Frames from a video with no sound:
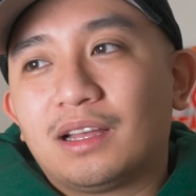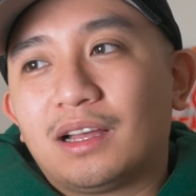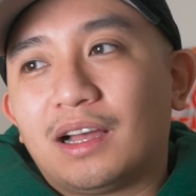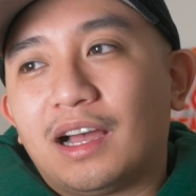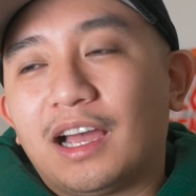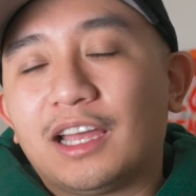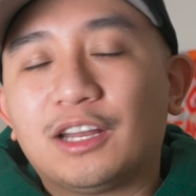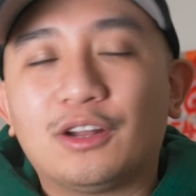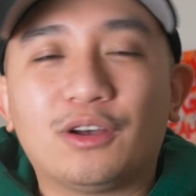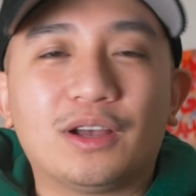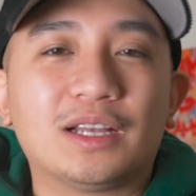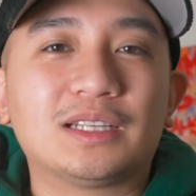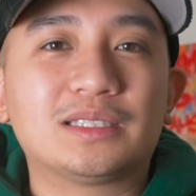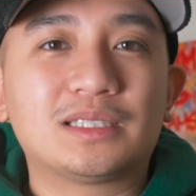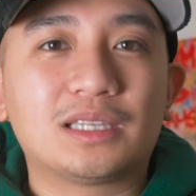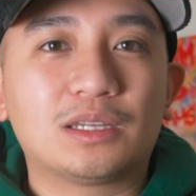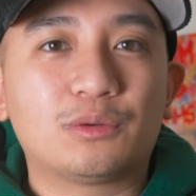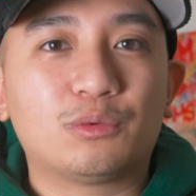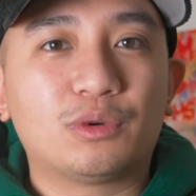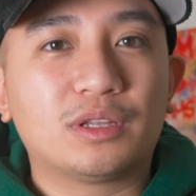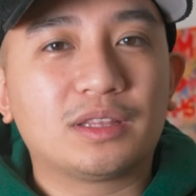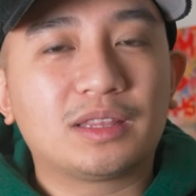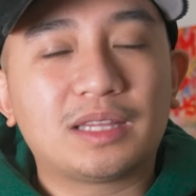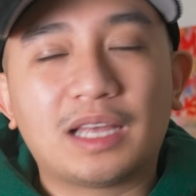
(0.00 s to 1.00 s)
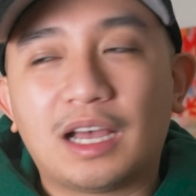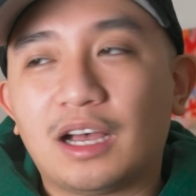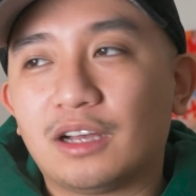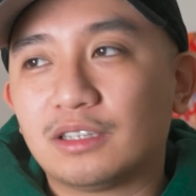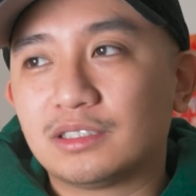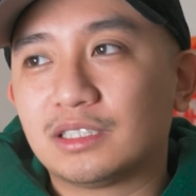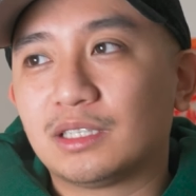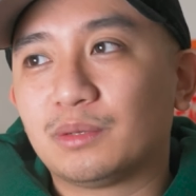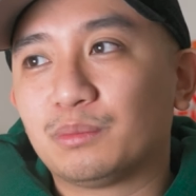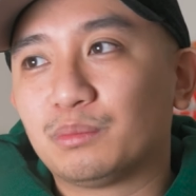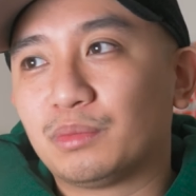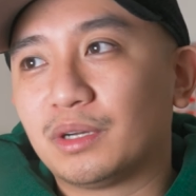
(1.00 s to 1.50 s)
I know I said
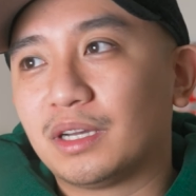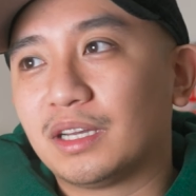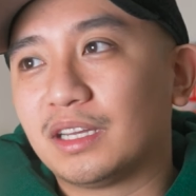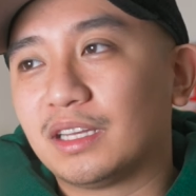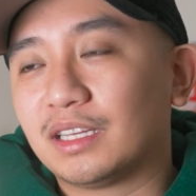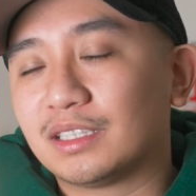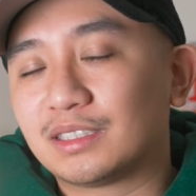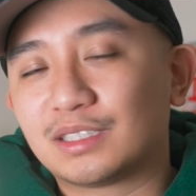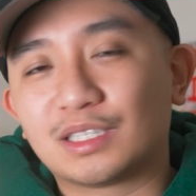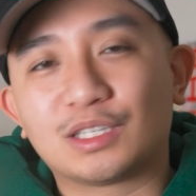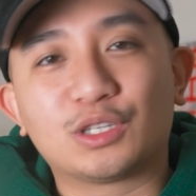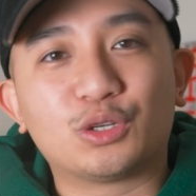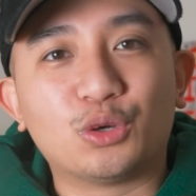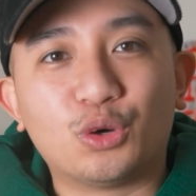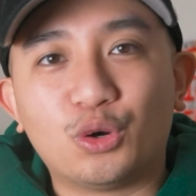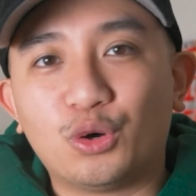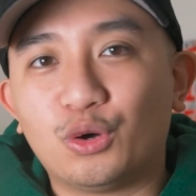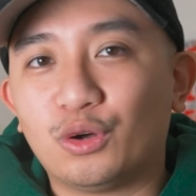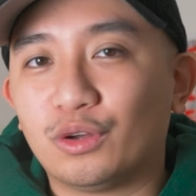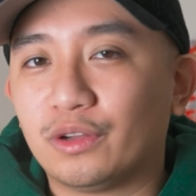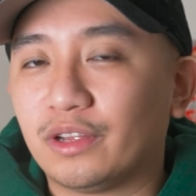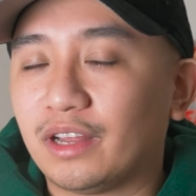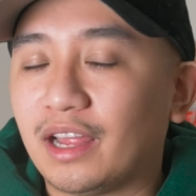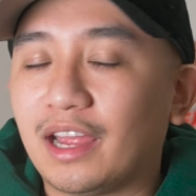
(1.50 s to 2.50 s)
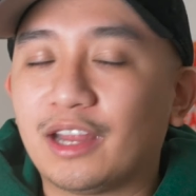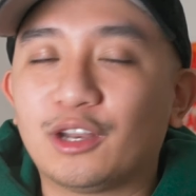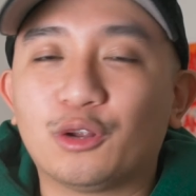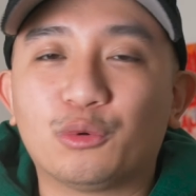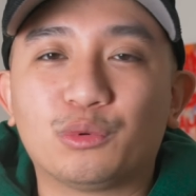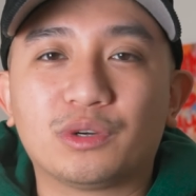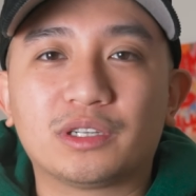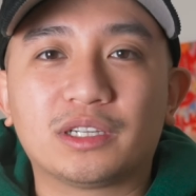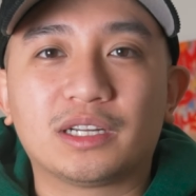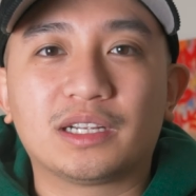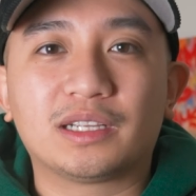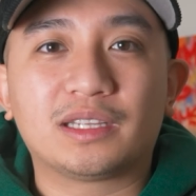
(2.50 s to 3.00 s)
1,000, but it's a goal and I know
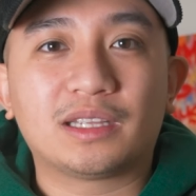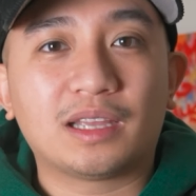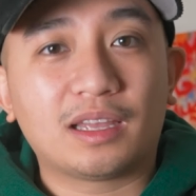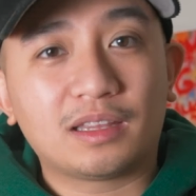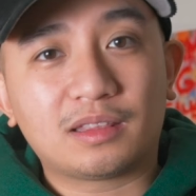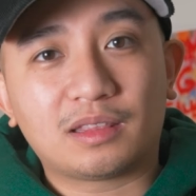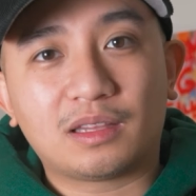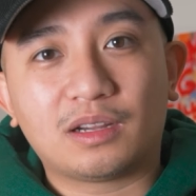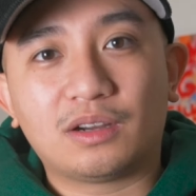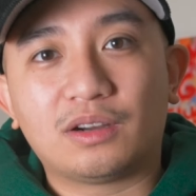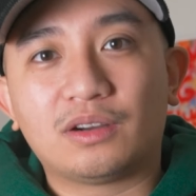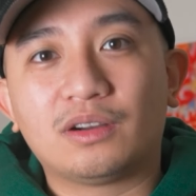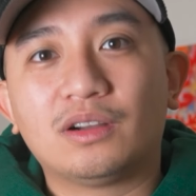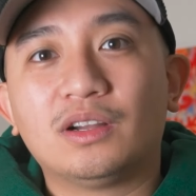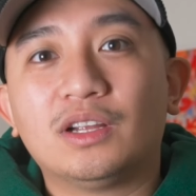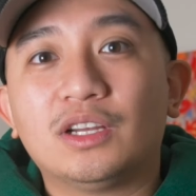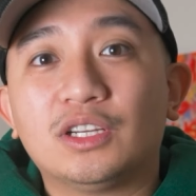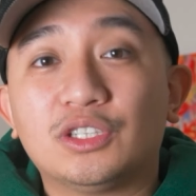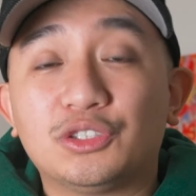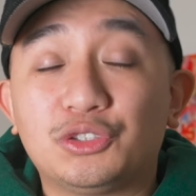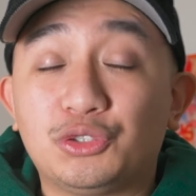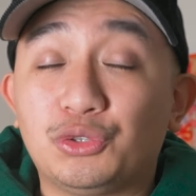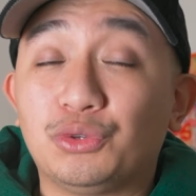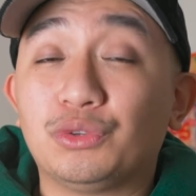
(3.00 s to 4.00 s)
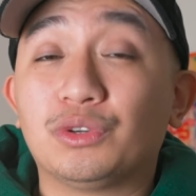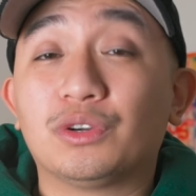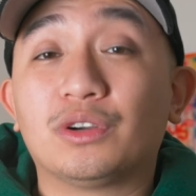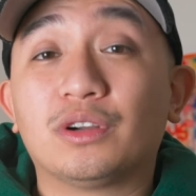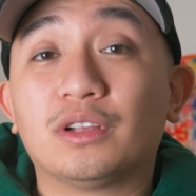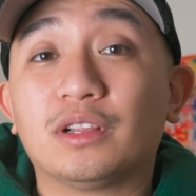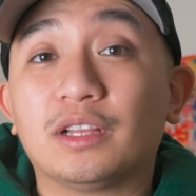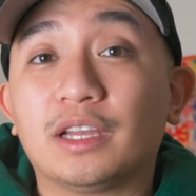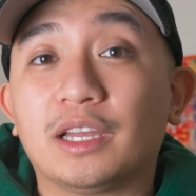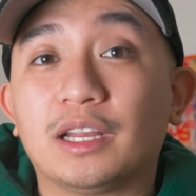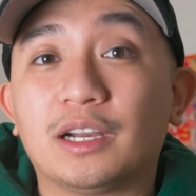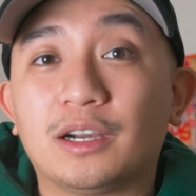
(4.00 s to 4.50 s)
we're gonna get there sooner or
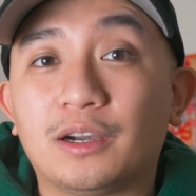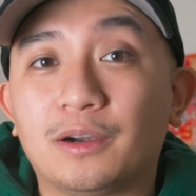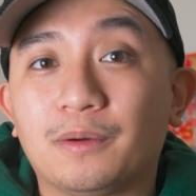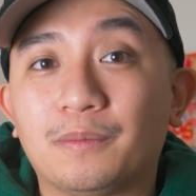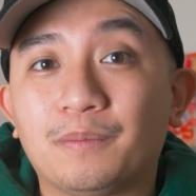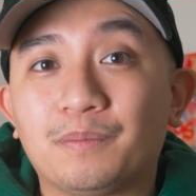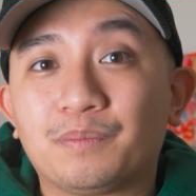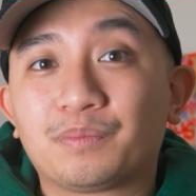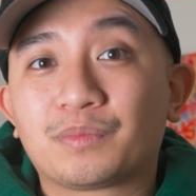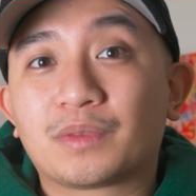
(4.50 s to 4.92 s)
later.